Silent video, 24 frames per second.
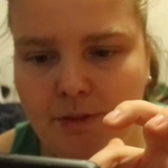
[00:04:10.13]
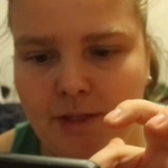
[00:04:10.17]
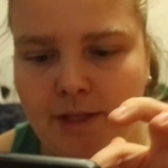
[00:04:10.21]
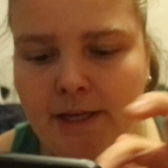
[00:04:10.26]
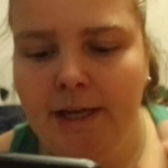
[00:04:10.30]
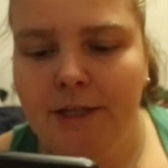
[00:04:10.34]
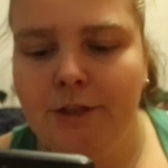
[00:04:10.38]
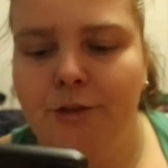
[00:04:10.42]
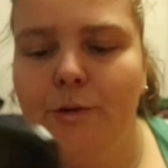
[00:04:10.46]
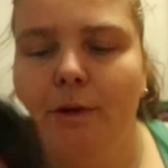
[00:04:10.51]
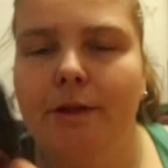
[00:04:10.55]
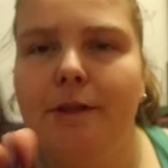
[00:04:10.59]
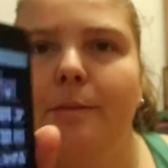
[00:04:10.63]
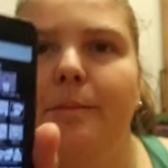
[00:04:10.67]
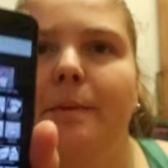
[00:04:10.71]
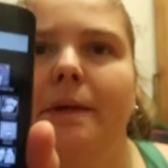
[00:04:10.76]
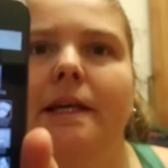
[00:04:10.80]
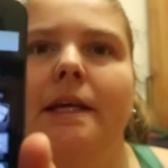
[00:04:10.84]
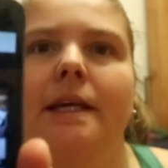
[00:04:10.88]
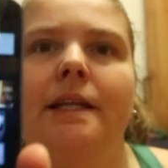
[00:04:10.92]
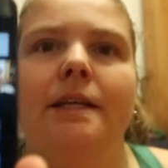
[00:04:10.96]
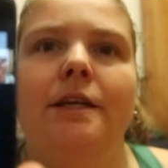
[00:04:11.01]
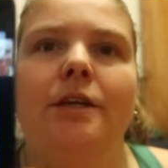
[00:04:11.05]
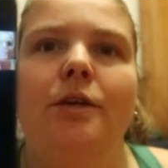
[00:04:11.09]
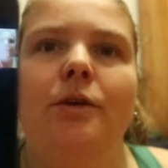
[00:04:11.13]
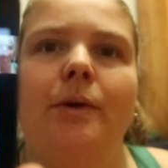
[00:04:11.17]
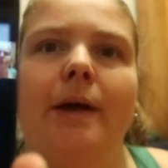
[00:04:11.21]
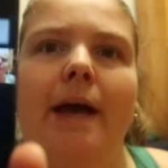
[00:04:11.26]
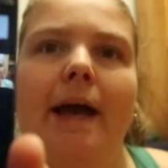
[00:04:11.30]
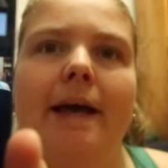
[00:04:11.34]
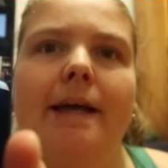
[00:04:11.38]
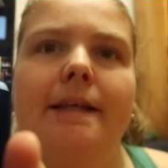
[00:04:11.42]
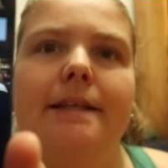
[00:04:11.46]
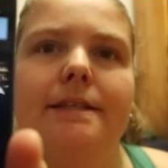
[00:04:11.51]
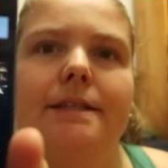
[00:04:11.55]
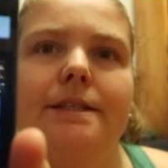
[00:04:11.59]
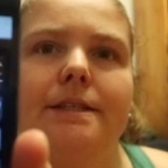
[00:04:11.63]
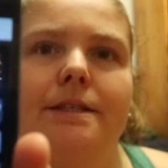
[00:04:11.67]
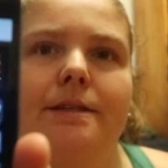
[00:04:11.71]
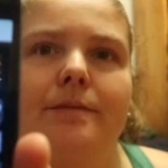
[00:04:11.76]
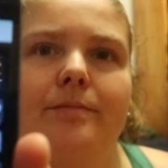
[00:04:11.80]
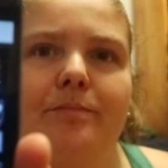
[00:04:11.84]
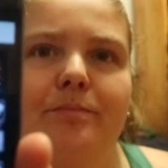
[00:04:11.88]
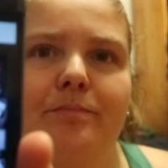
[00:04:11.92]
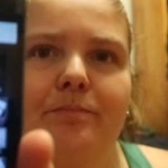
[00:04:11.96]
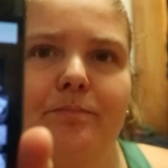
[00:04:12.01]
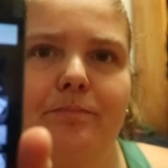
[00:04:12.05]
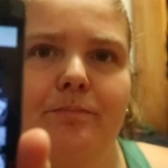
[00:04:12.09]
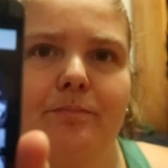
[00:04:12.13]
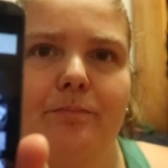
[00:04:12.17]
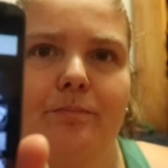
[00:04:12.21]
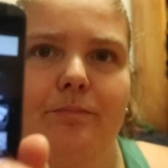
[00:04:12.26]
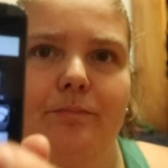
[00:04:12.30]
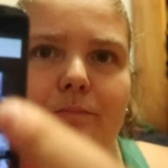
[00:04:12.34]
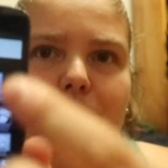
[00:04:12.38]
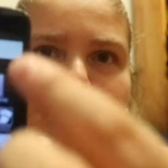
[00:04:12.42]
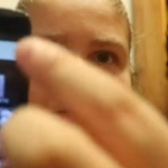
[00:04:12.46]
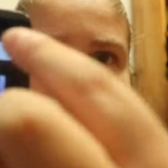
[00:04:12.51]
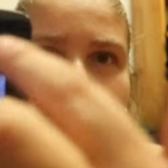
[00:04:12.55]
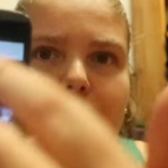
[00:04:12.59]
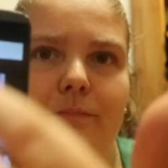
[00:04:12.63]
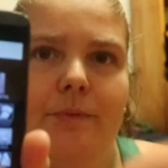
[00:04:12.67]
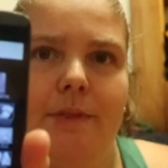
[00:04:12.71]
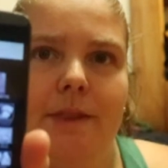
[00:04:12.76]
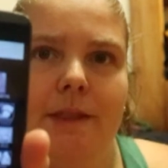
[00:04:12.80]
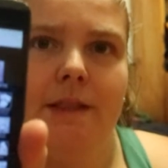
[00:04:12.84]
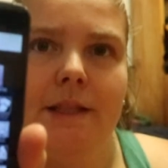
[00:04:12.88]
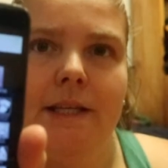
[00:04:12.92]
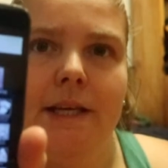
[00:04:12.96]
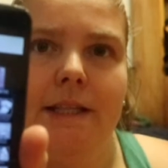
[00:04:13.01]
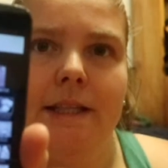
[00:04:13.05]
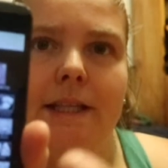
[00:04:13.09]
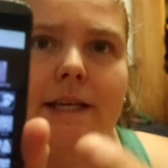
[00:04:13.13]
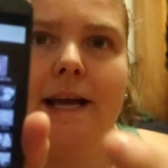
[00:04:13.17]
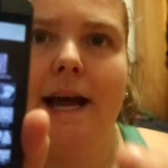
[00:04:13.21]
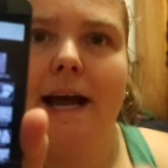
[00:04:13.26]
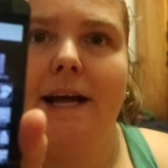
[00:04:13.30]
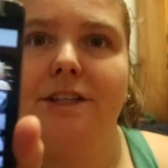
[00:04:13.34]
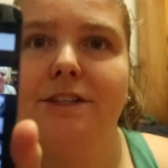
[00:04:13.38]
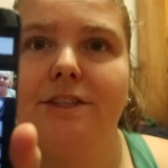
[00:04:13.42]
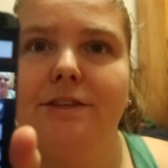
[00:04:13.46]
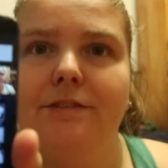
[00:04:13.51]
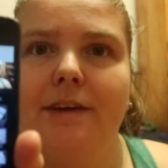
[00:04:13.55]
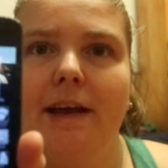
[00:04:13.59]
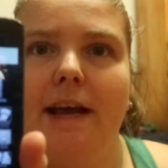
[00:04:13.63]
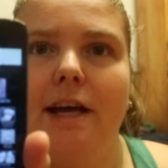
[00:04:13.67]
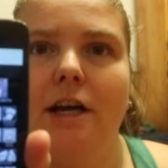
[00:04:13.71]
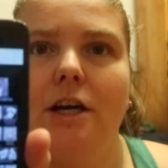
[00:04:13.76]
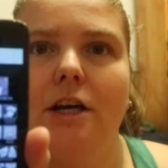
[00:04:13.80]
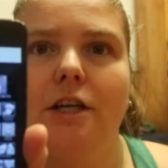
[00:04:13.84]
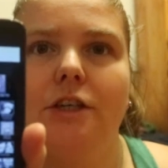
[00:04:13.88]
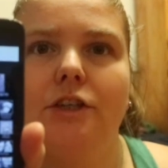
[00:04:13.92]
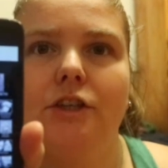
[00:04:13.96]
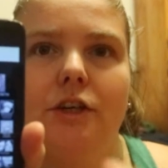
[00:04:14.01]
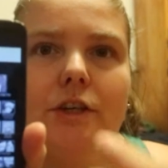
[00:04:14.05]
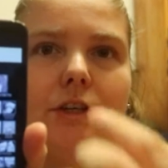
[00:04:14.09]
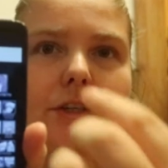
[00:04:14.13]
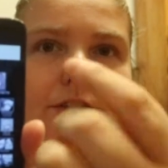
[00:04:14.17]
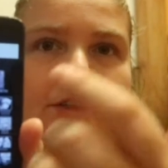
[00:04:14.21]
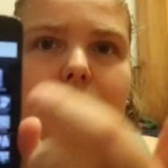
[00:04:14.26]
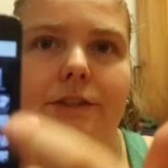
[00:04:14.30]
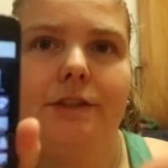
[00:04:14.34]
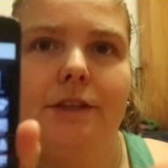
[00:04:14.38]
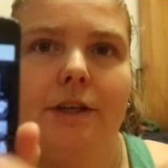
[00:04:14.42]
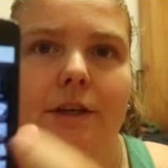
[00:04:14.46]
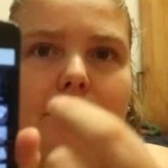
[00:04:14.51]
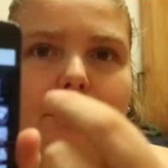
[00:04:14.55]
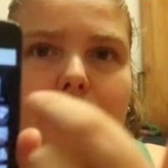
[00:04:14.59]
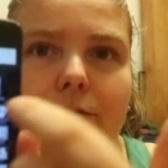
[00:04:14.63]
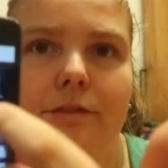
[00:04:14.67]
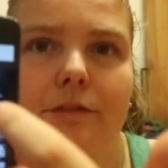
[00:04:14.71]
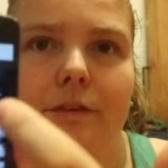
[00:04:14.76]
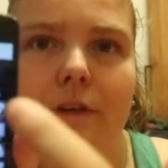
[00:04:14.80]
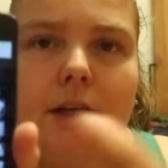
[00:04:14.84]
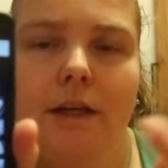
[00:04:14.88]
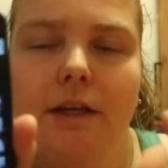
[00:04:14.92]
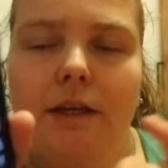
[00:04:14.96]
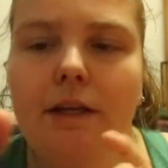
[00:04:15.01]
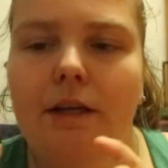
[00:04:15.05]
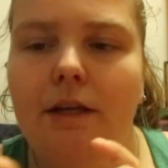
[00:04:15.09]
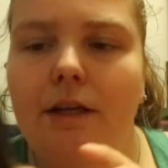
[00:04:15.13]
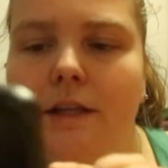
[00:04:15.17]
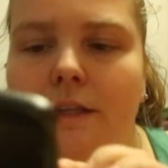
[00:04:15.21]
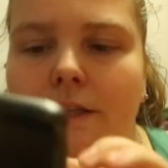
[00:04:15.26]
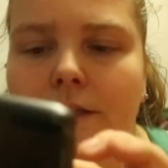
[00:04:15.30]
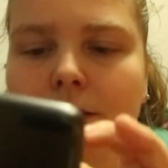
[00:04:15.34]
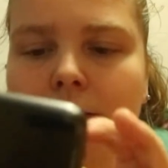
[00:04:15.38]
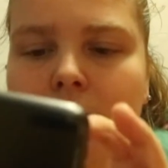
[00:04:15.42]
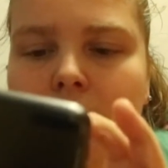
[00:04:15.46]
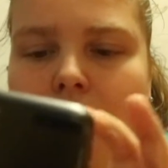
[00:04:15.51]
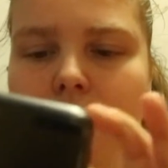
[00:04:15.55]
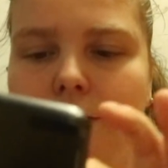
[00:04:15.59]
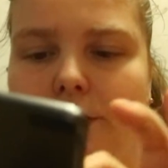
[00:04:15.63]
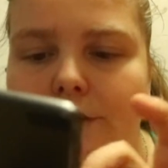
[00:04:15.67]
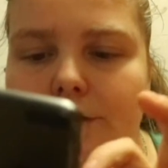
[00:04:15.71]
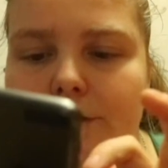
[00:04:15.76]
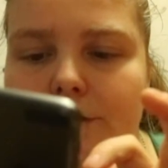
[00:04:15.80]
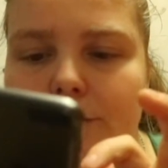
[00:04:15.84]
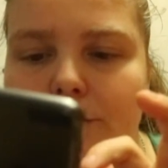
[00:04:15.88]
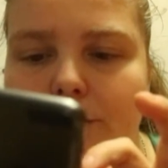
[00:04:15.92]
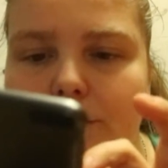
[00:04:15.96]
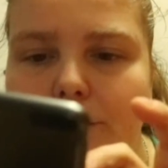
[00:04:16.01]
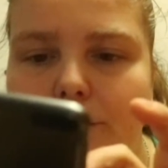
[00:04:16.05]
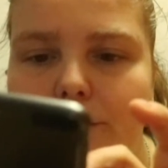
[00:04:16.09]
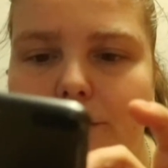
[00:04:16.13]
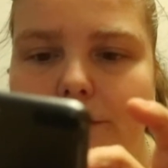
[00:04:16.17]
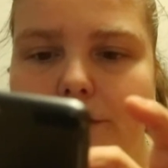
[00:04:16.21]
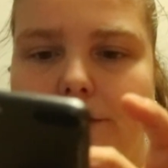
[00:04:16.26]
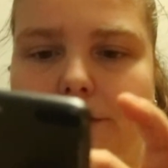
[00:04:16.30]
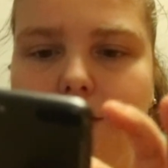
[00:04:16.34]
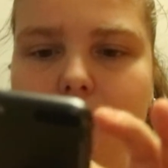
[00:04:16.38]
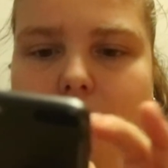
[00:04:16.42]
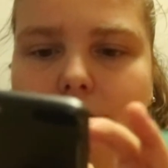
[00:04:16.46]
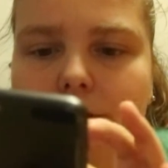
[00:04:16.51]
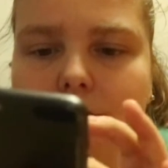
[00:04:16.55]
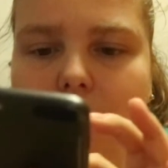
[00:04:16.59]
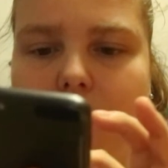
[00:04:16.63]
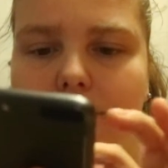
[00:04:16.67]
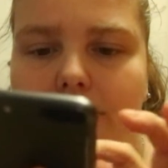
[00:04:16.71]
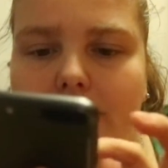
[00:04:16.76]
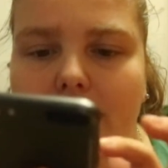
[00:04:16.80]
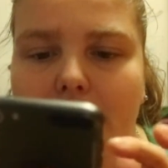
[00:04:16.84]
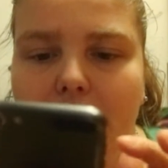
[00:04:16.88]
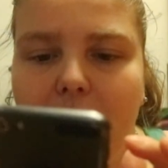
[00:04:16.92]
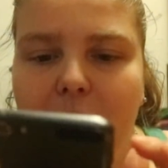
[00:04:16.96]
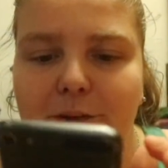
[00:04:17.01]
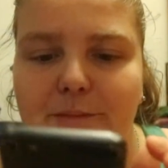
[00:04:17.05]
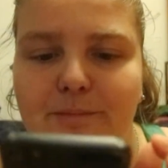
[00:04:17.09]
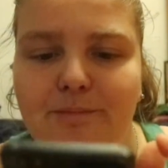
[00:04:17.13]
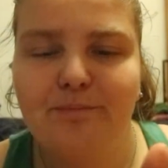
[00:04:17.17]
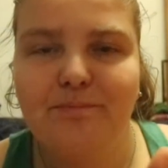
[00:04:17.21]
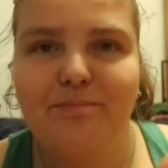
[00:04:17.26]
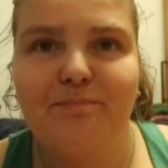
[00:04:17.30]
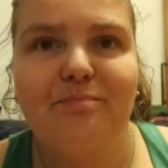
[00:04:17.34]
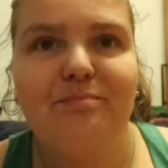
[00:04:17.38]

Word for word: Yeah, so at the beginning you get like the cast of characters of here's who's there.